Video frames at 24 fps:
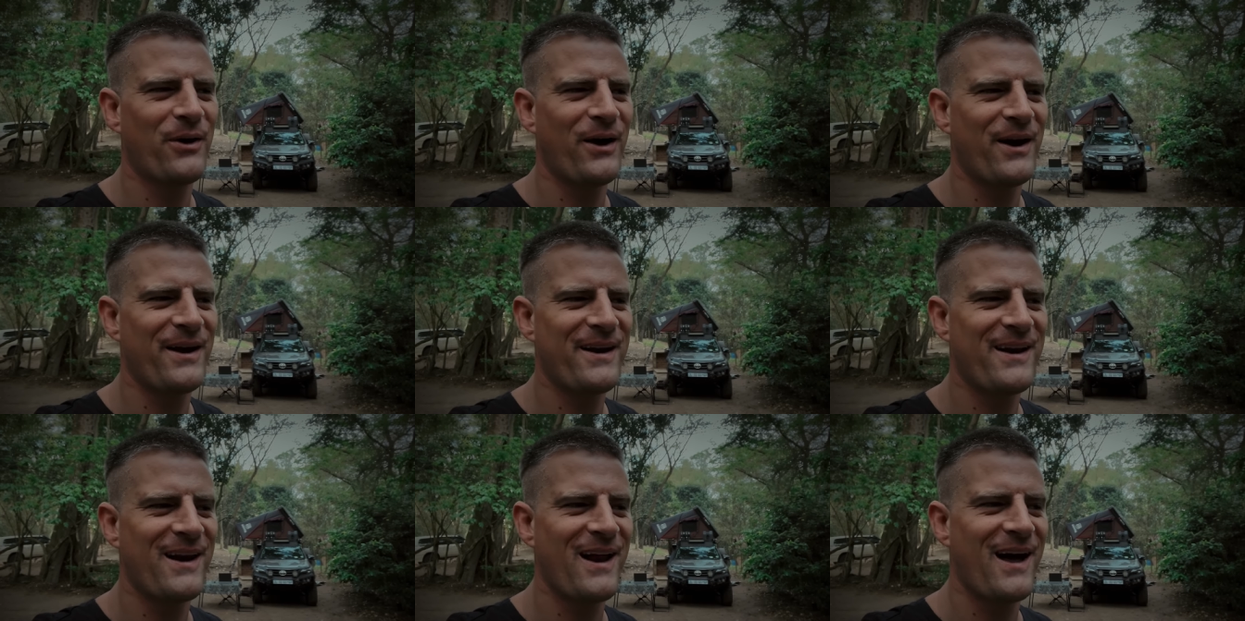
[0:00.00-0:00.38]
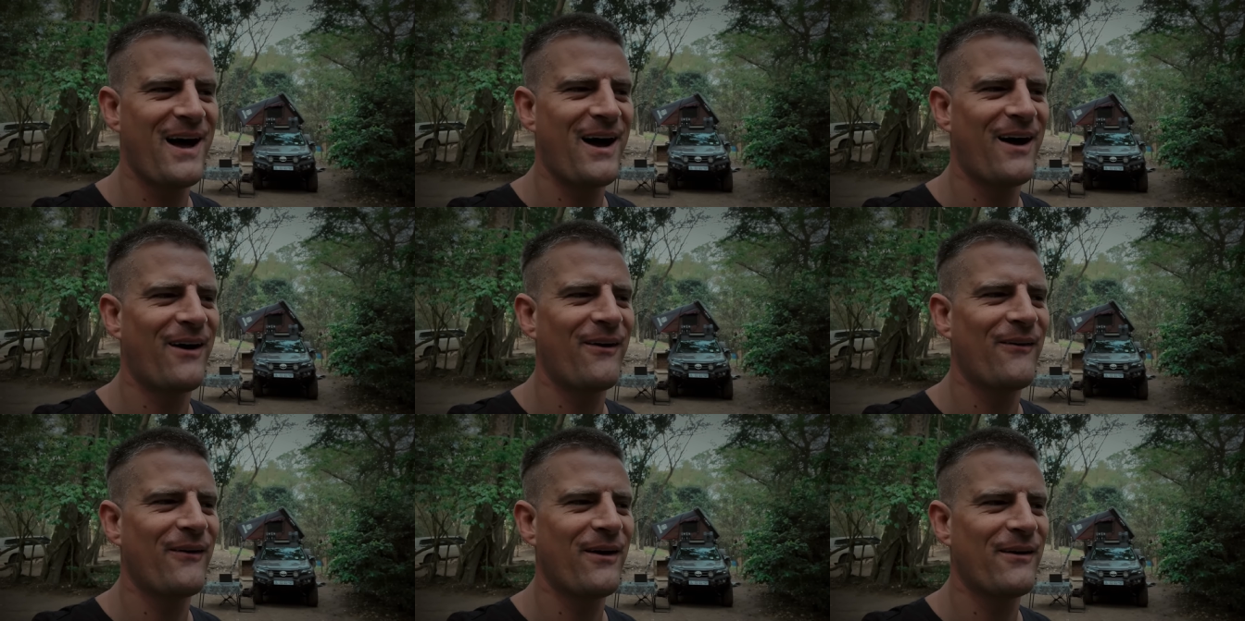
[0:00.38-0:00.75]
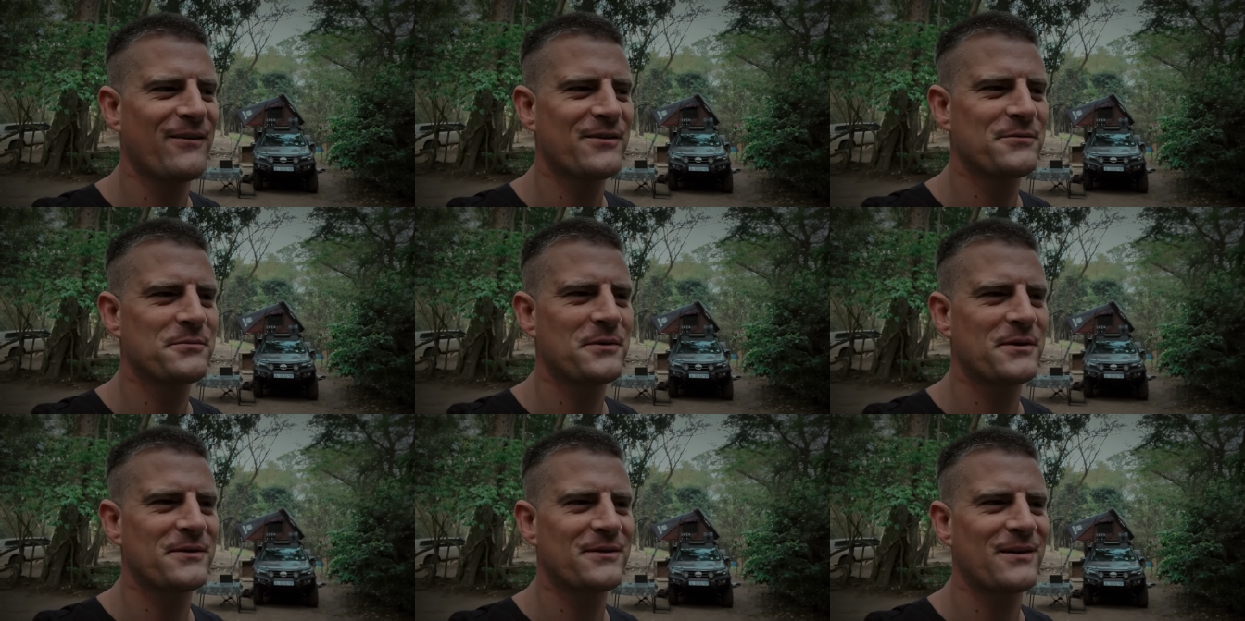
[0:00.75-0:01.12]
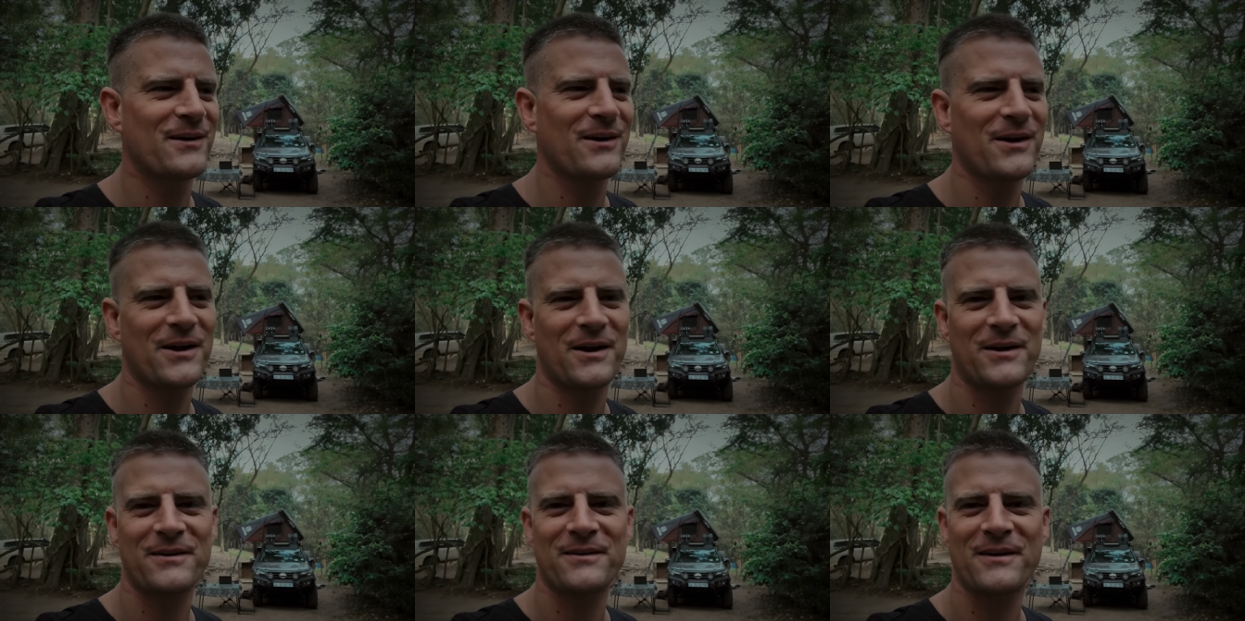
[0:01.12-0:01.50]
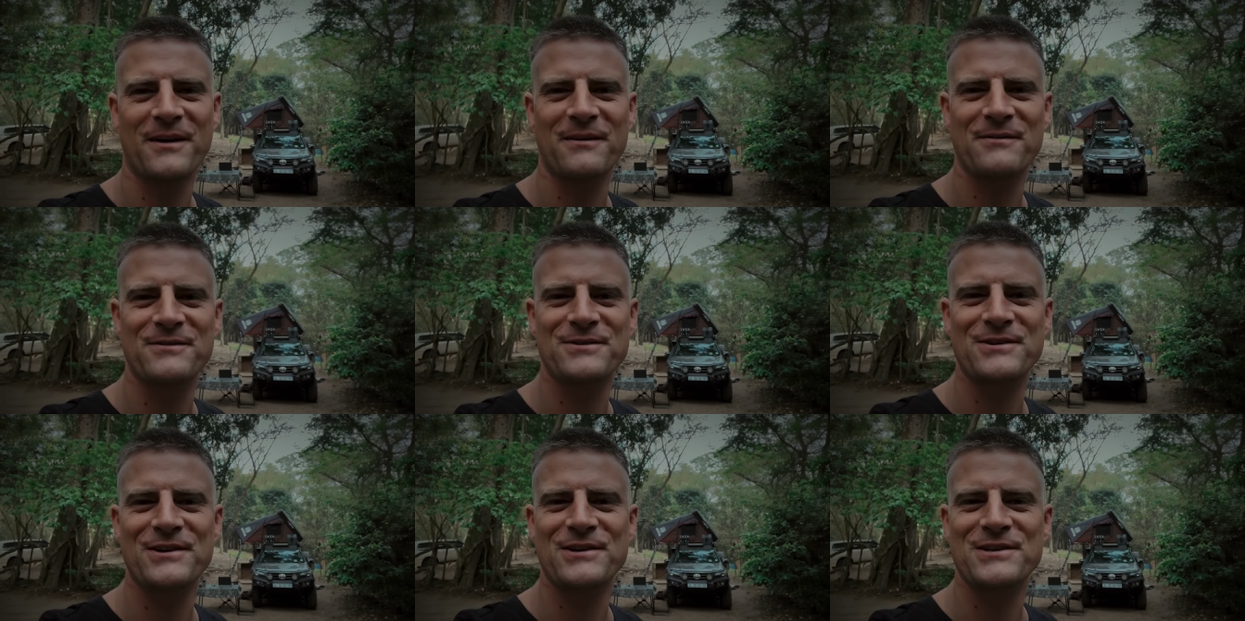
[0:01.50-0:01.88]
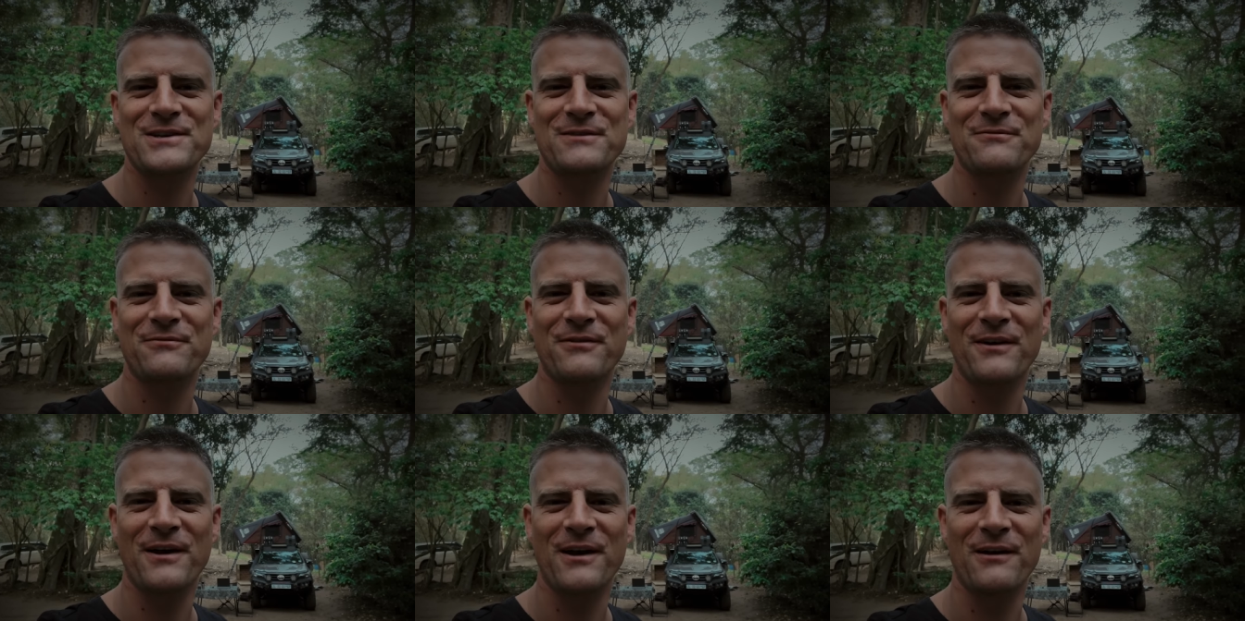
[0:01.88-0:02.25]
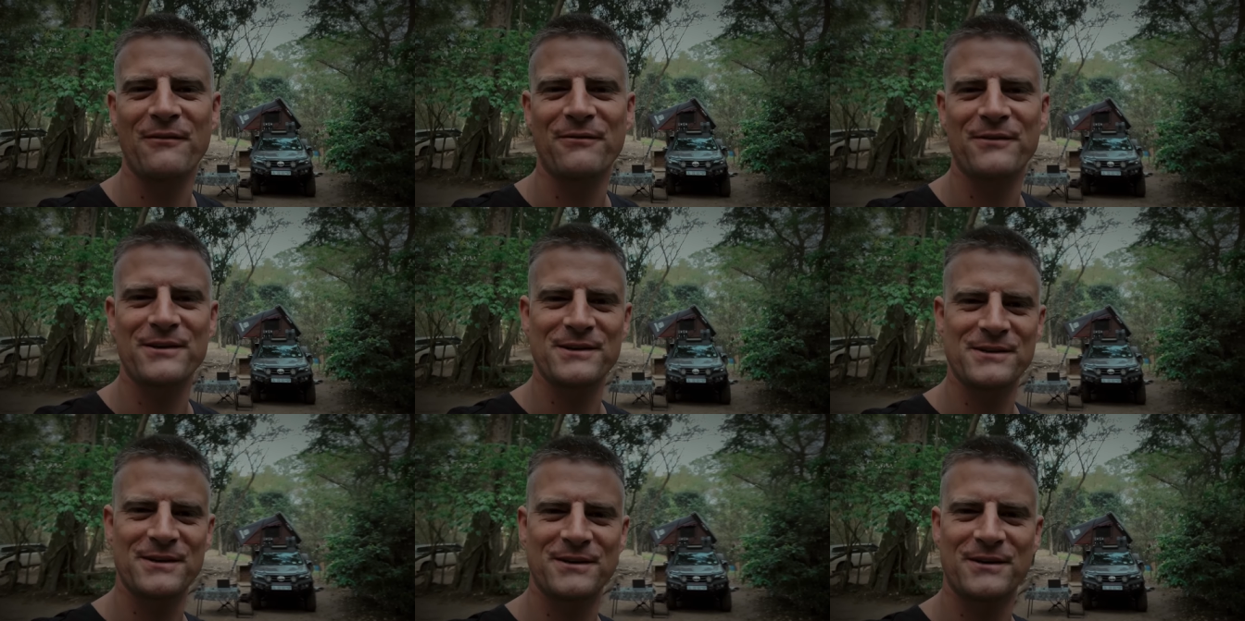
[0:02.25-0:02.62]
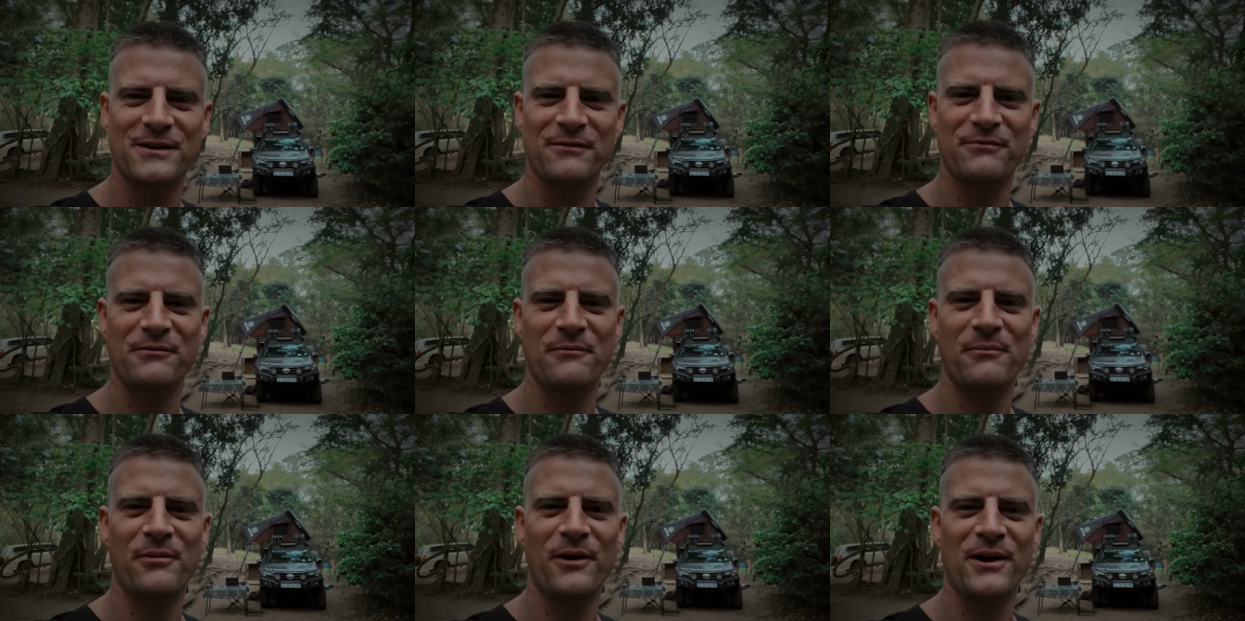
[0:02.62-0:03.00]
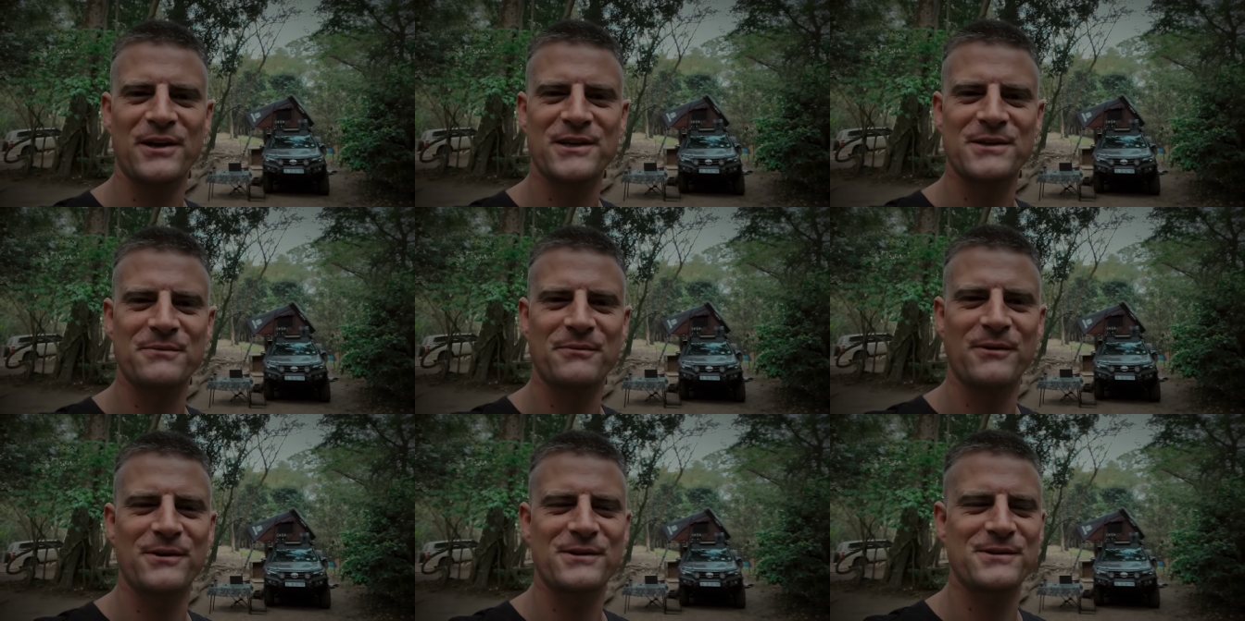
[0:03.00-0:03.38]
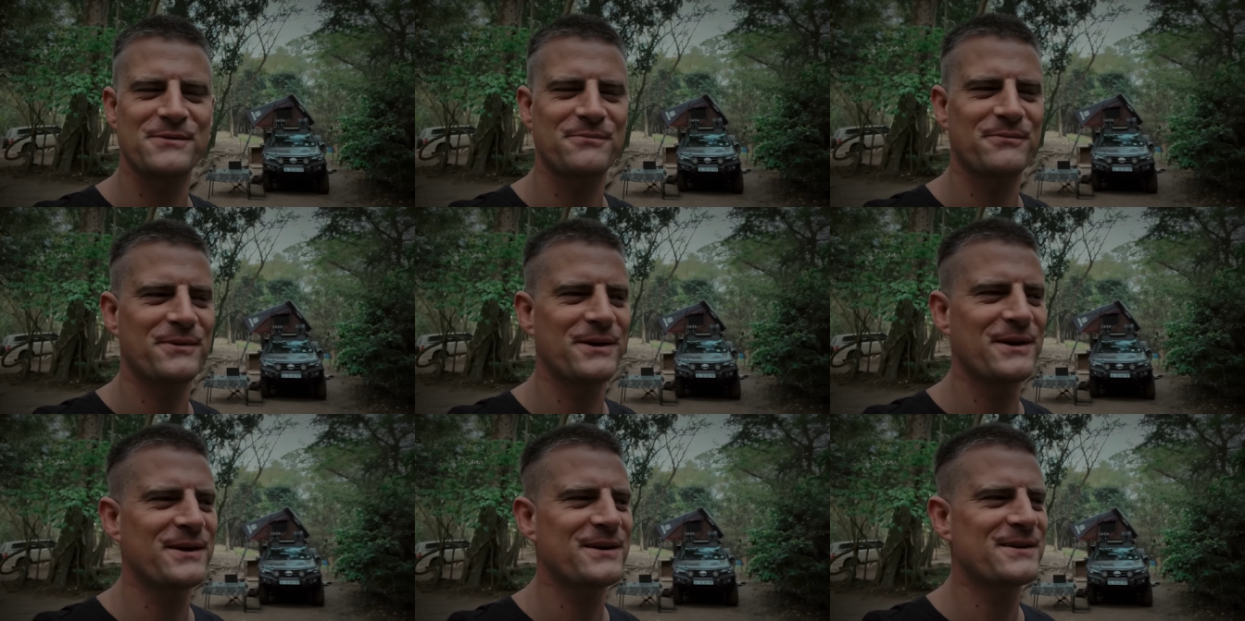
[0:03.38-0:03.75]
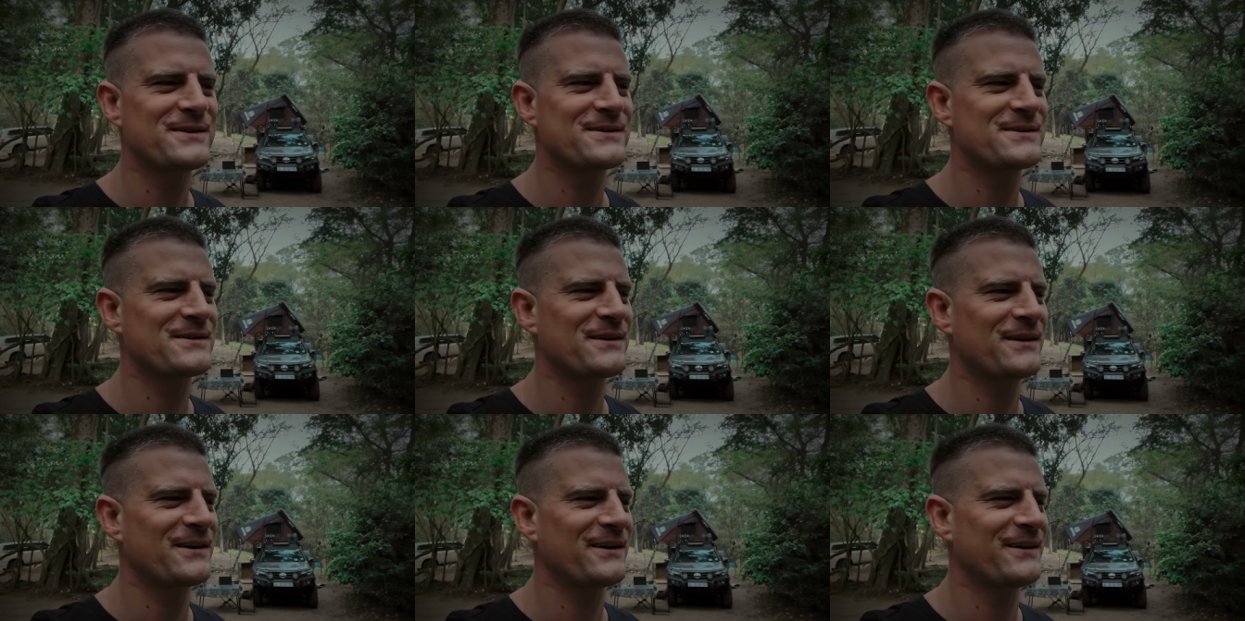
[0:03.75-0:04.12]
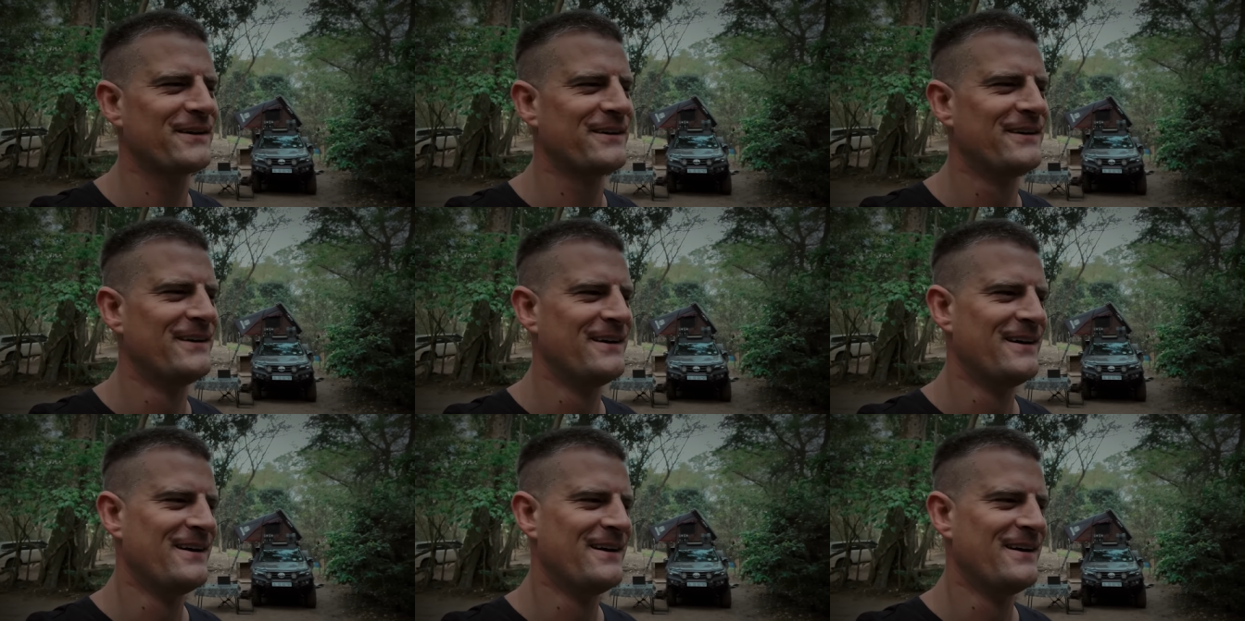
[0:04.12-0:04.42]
by now, I've spent a lot of time searching for elephants in different parts of Mozambique, so